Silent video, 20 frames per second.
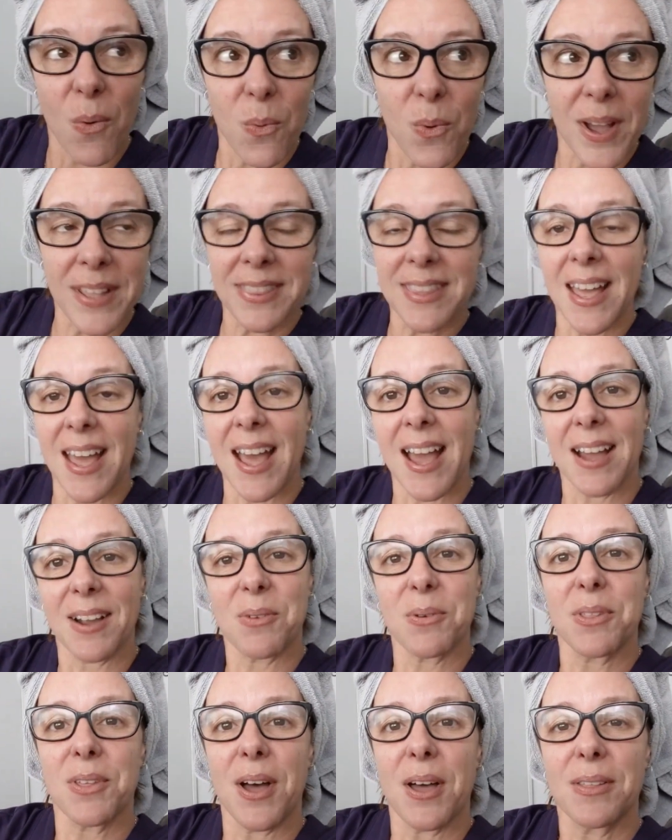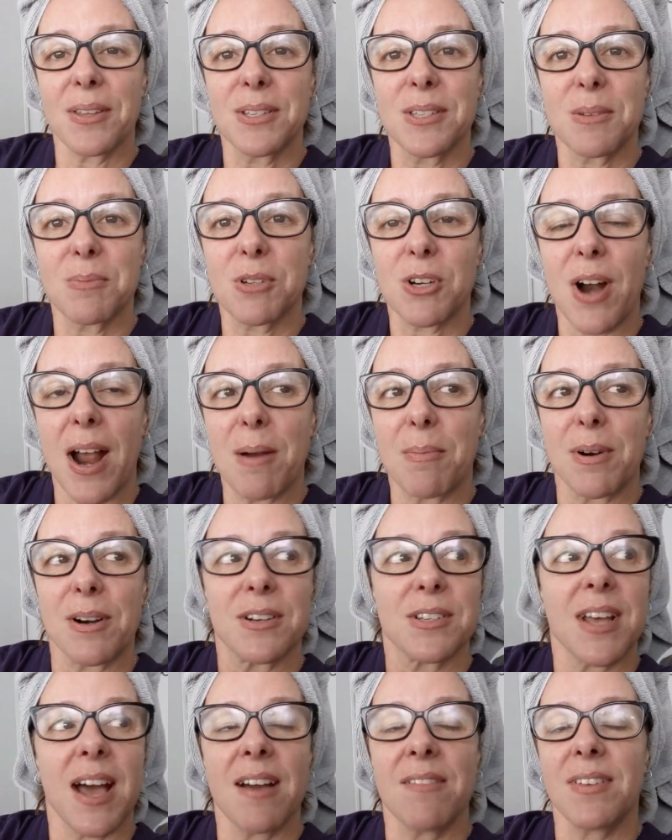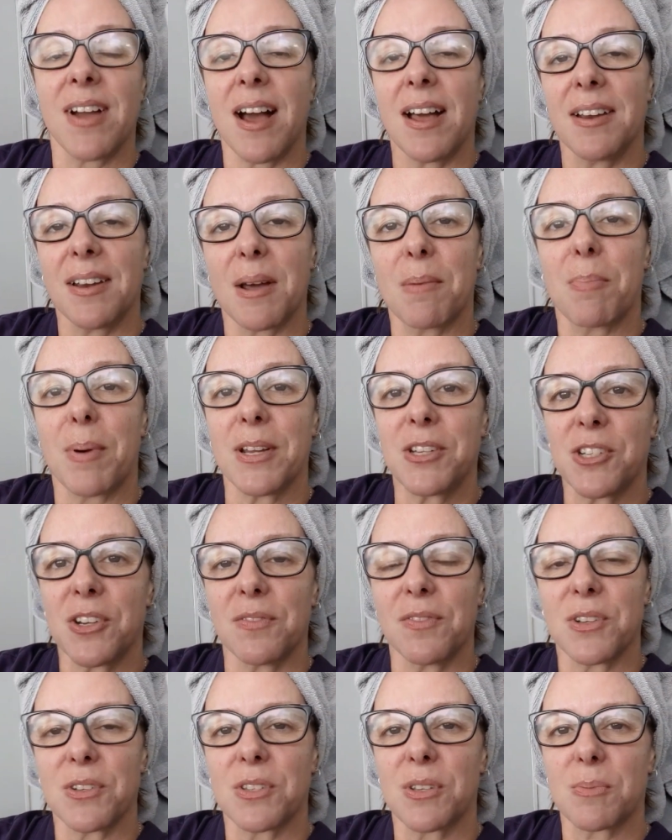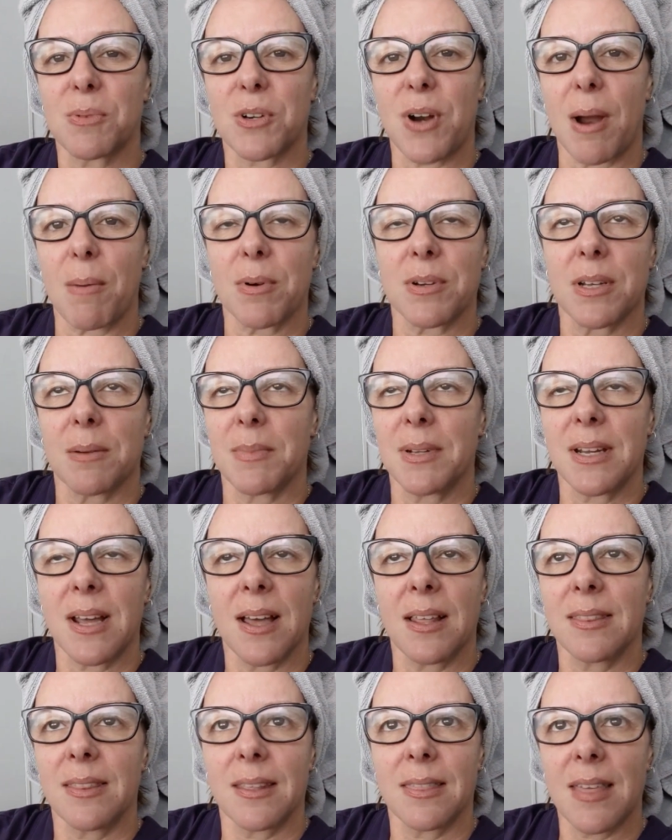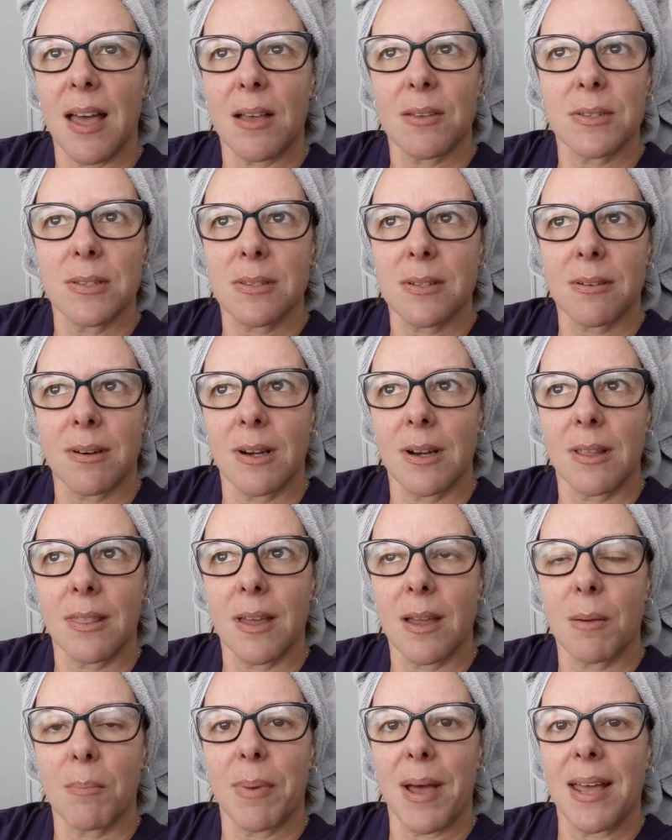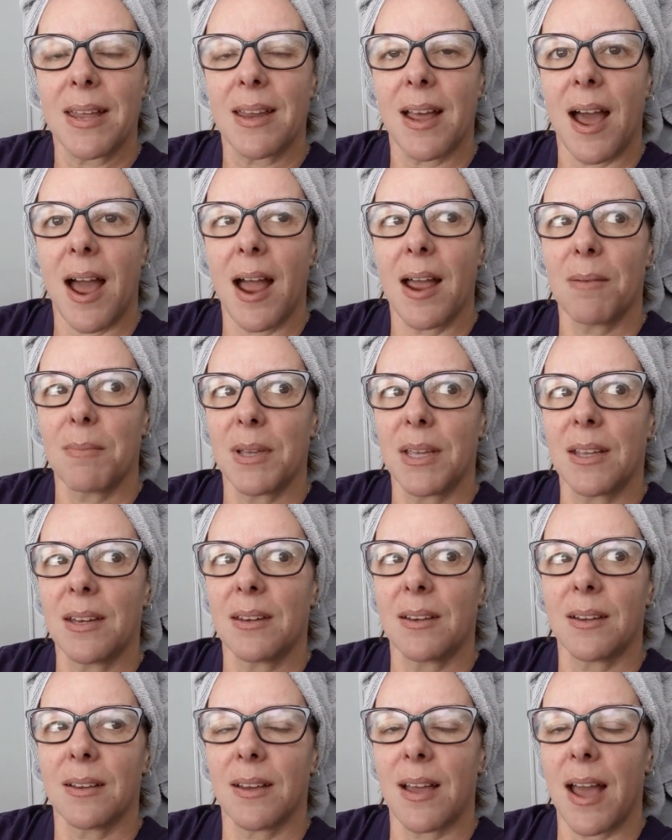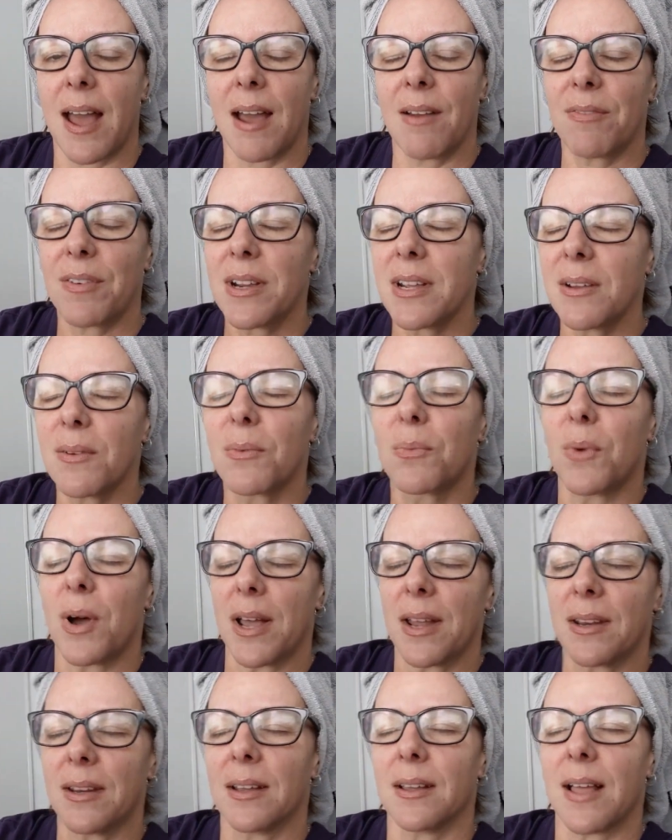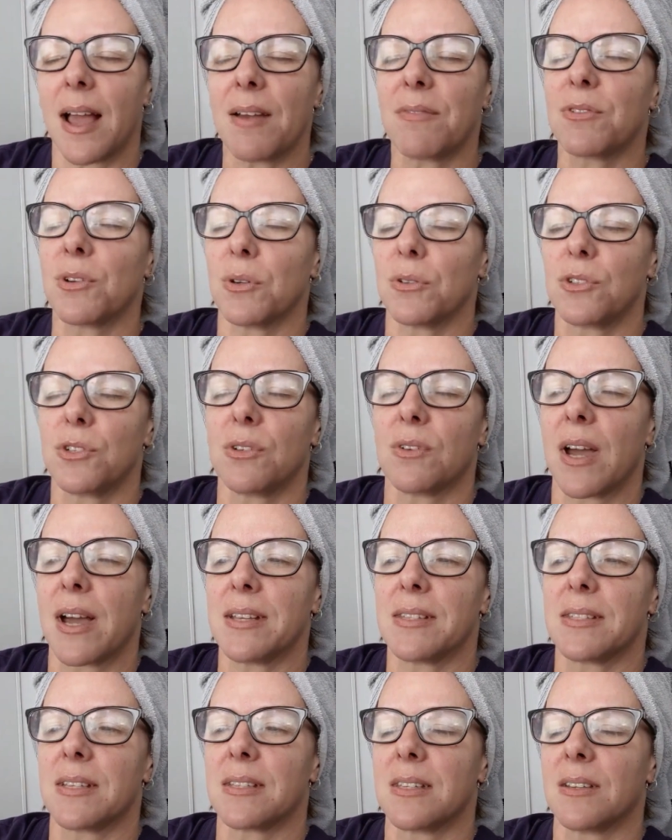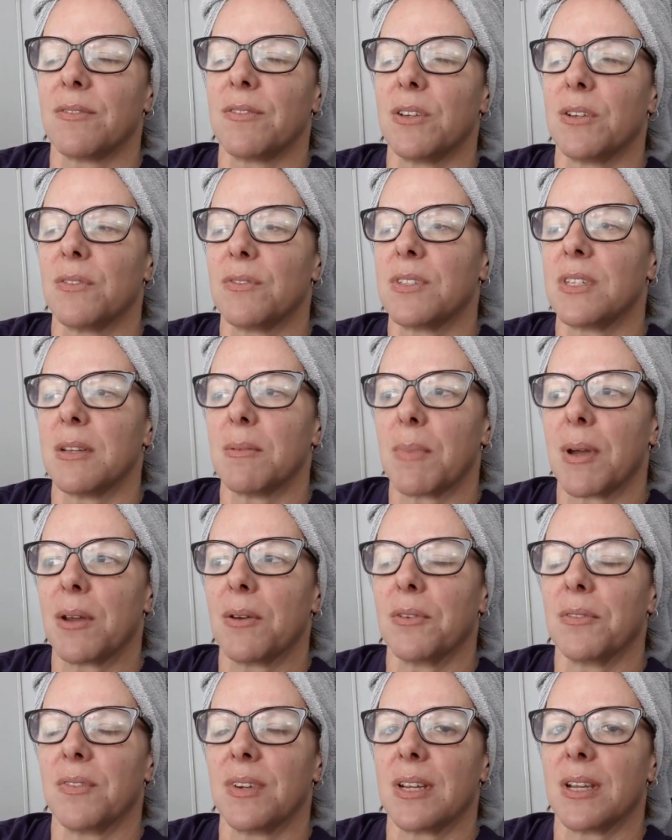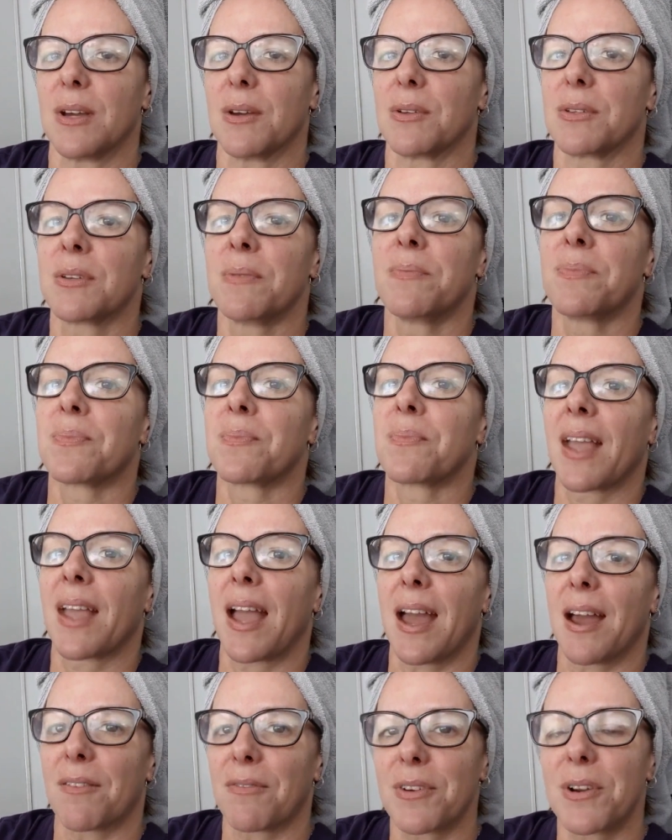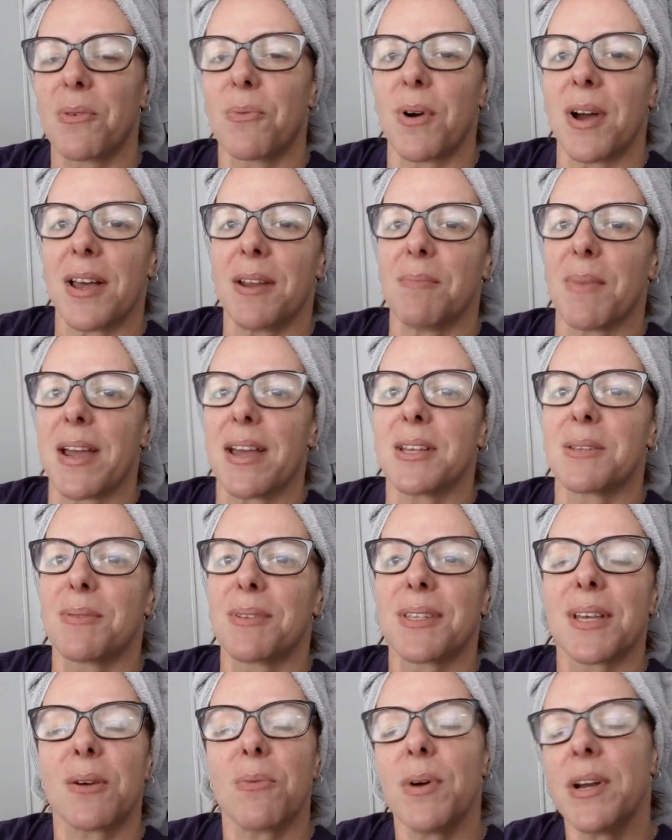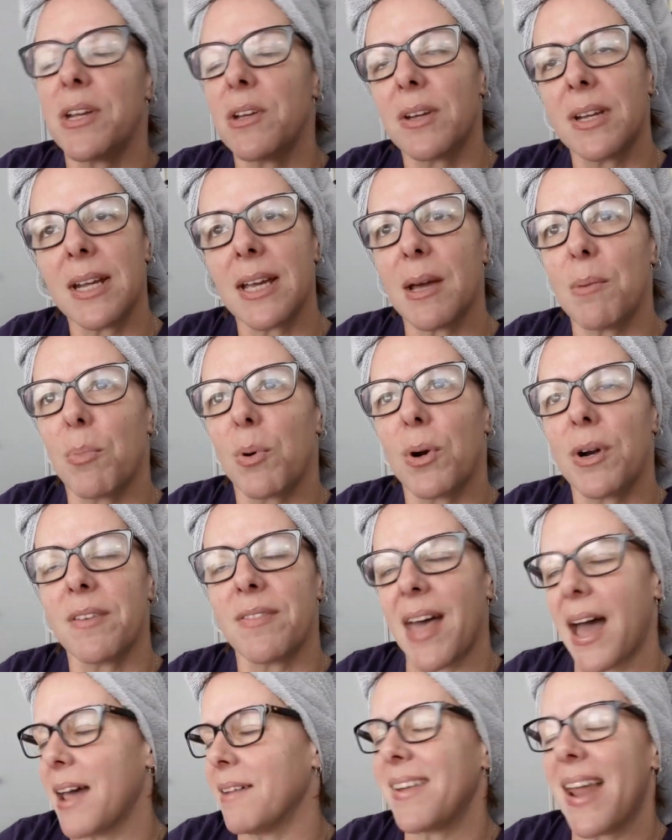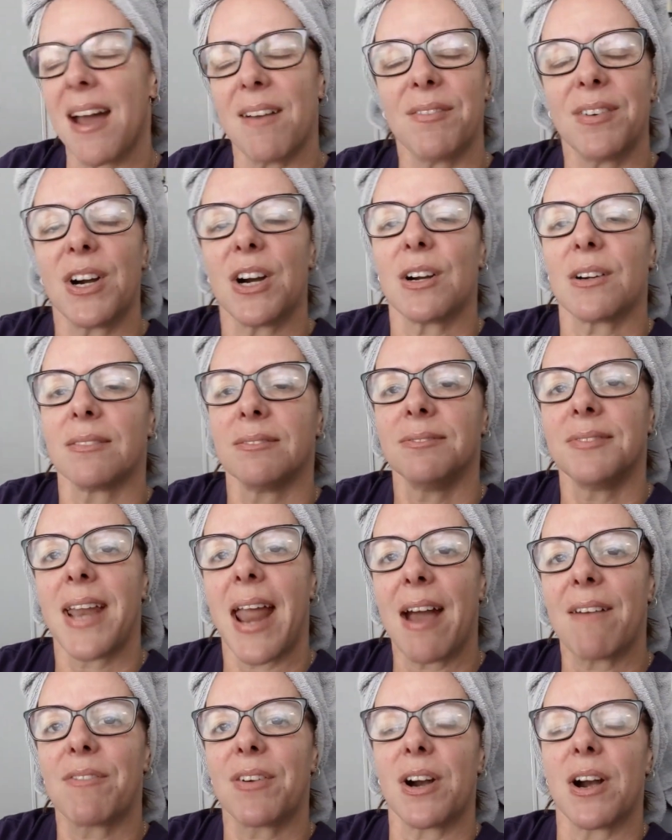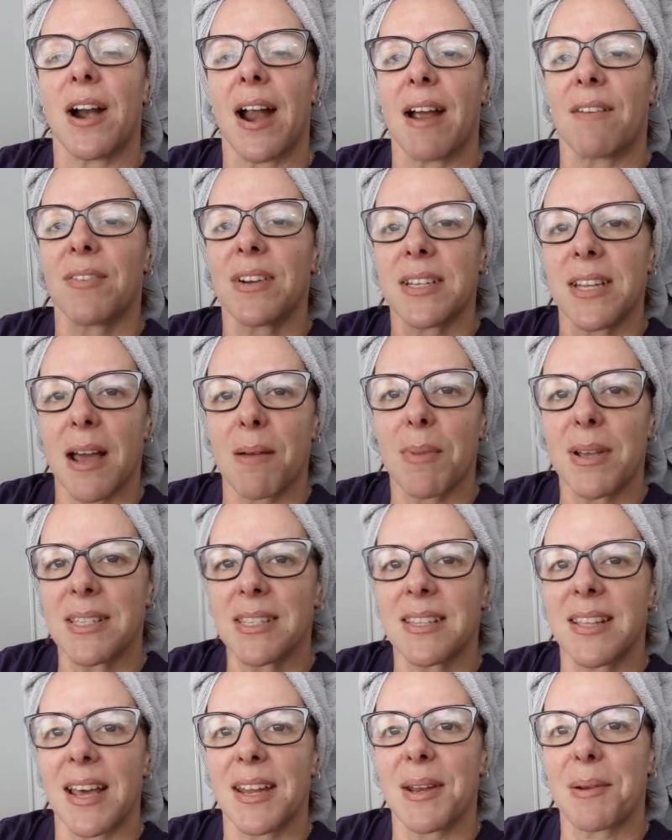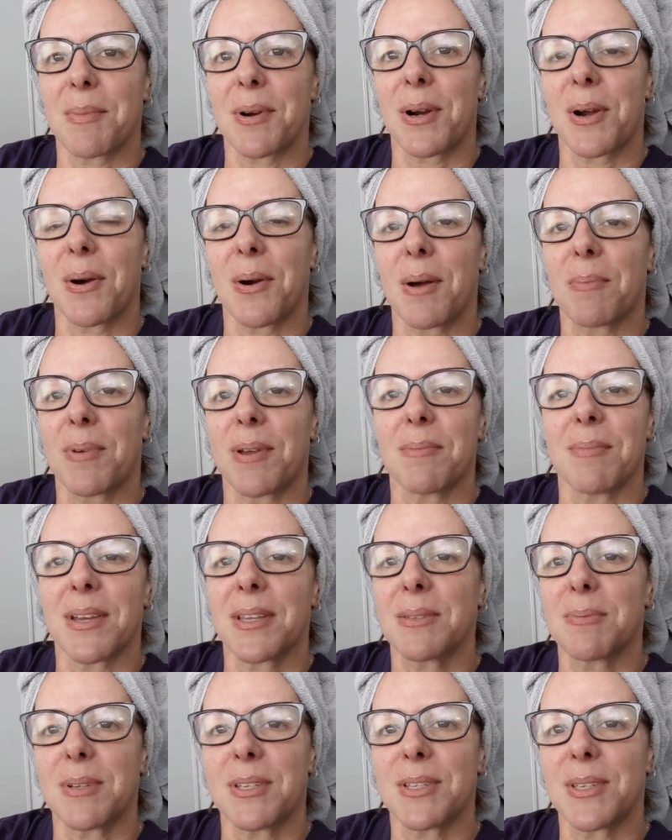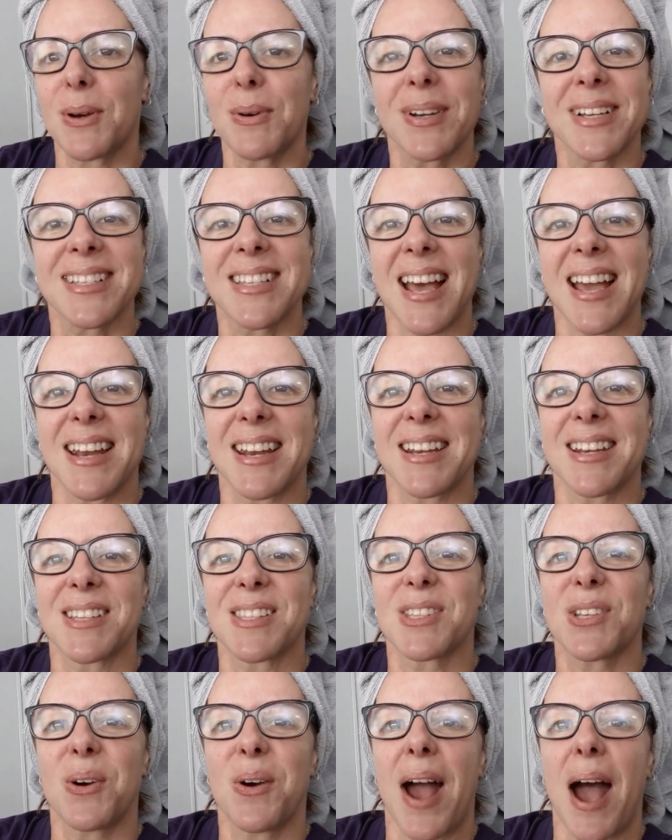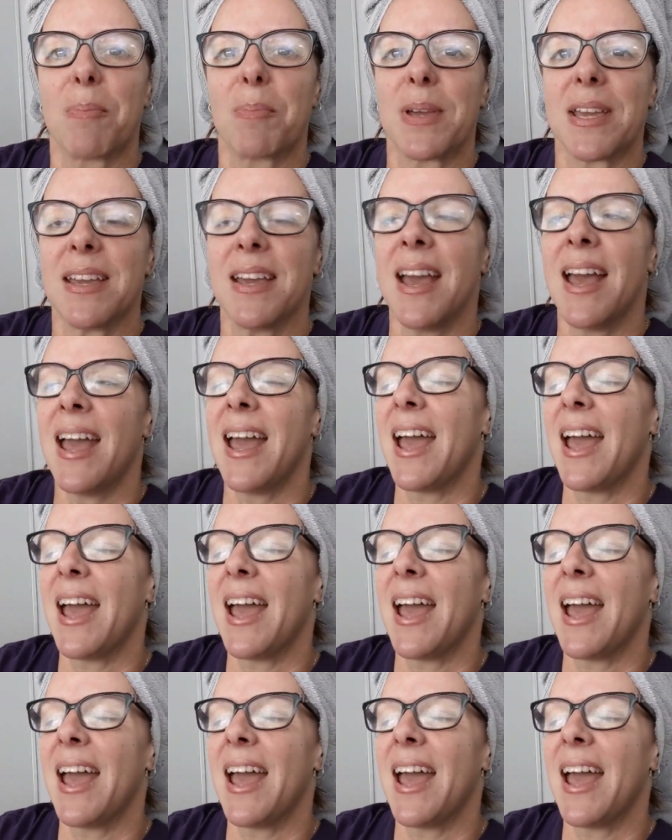What the heck with all the subscribers? I've gotten a bunch of new subscribers. I mean, not in the thousands or anything, but I mean, everyone, I've told you guys this if you've seen my old videos, everyone, my husband's like, when are you gonna get bored of that? Never, never. Every time I see that number go up, it makes me so excited and so happy.